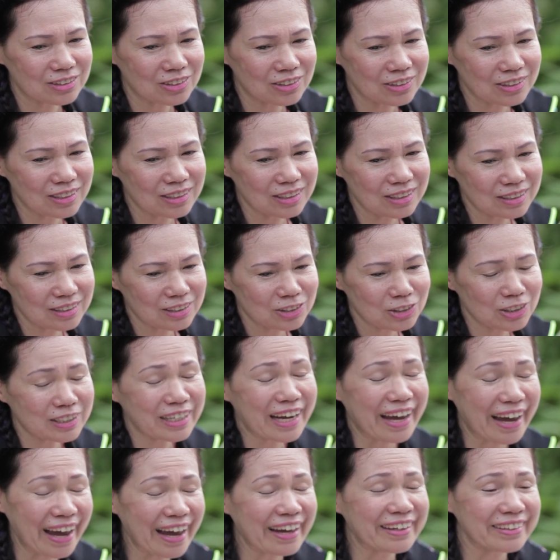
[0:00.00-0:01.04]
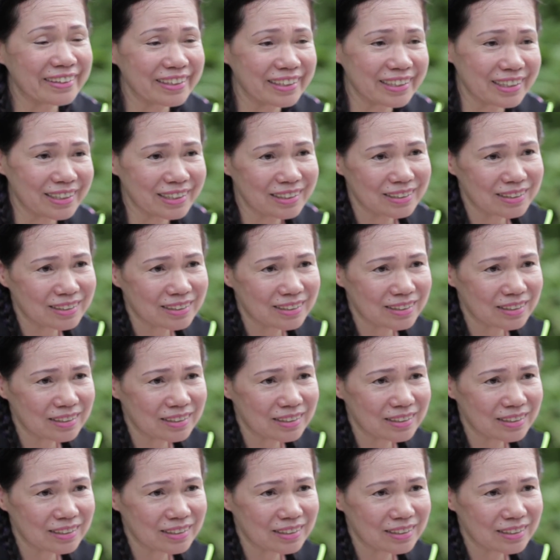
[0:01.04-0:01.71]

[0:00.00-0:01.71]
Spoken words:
actually she can handle it.